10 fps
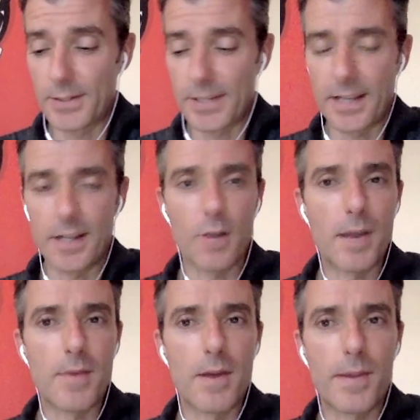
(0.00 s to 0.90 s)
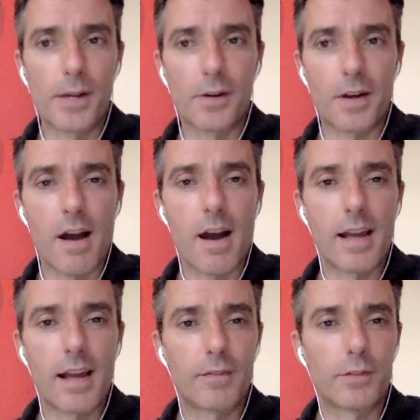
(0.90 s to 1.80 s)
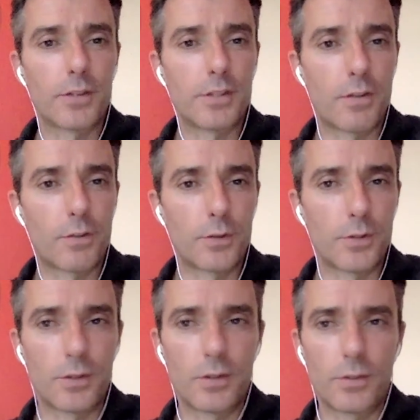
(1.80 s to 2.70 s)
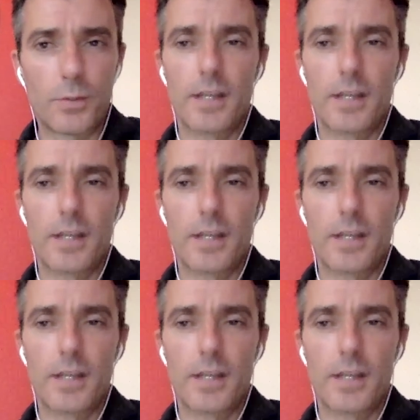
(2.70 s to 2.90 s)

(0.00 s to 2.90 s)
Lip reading: You say, maybe a bigger and higher level than you thought you could.